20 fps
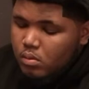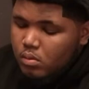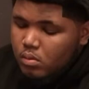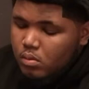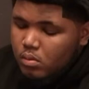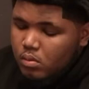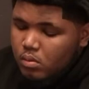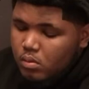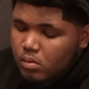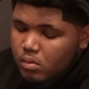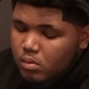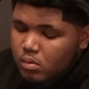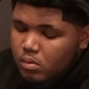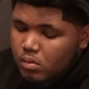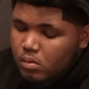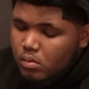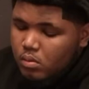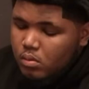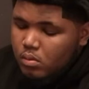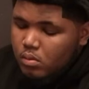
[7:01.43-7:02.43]

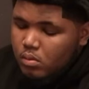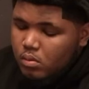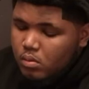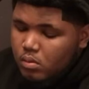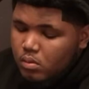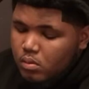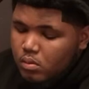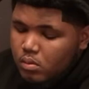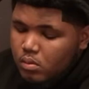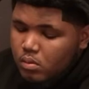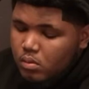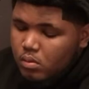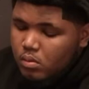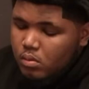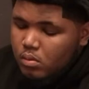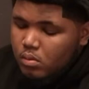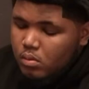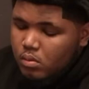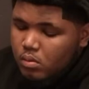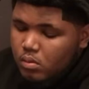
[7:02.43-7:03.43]

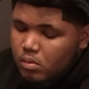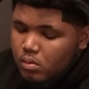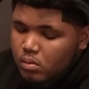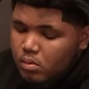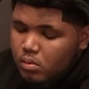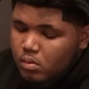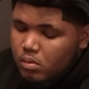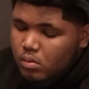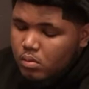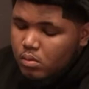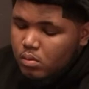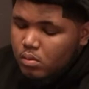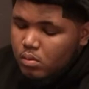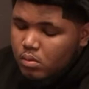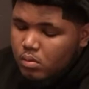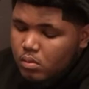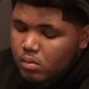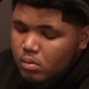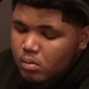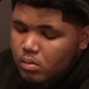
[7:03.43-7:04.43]

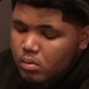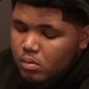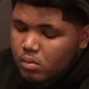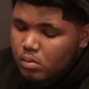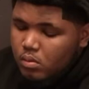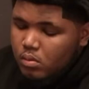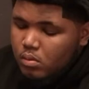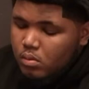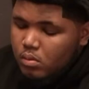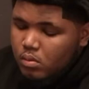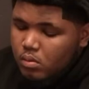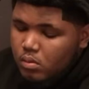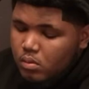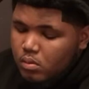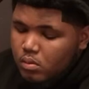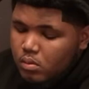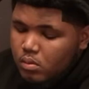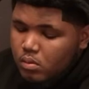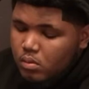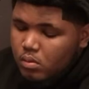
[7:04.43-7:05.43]

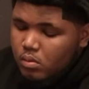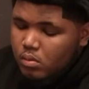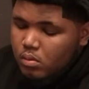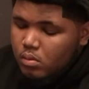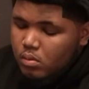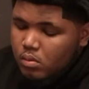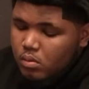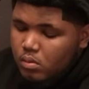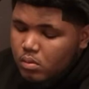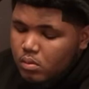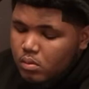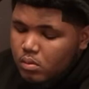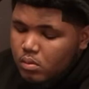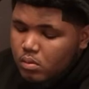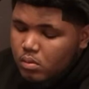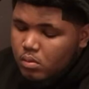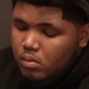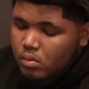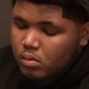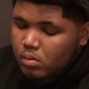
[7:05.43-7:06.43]

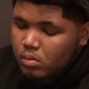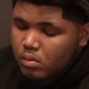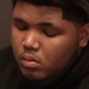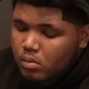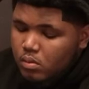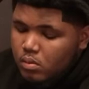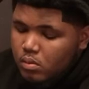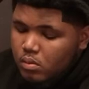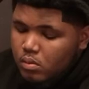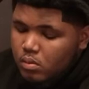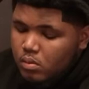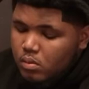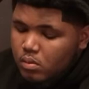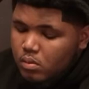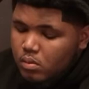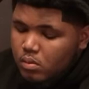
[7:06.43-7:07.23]
This person isn't speaking.